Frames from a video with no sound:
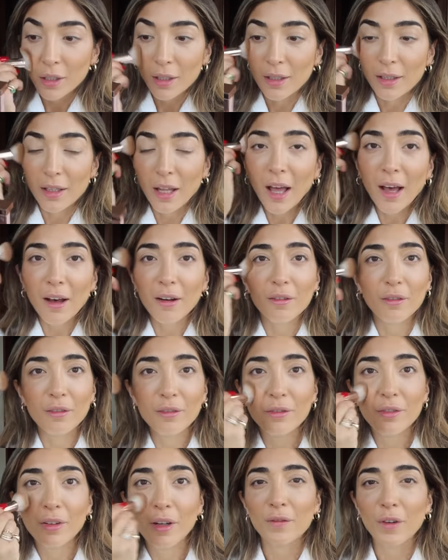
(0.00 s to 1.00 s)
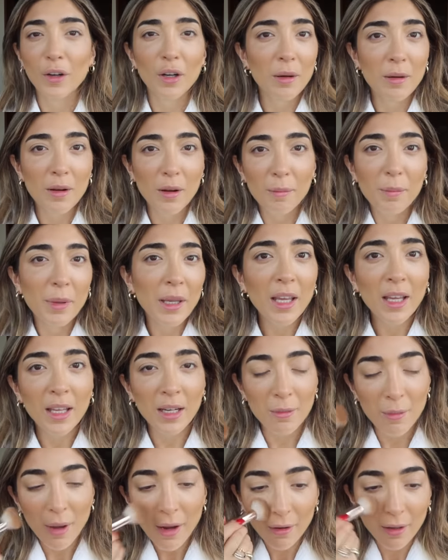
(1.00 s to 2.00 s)
love for being
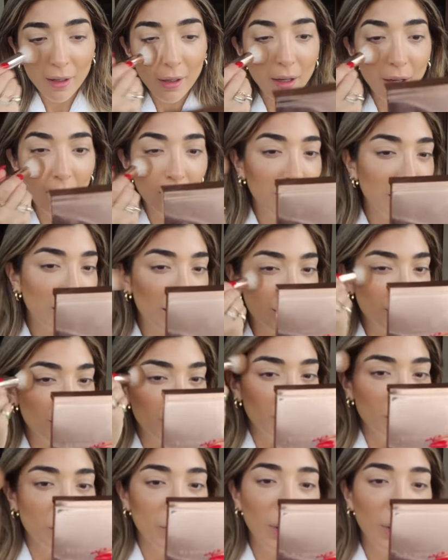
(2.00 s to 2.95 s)
in America. I don't know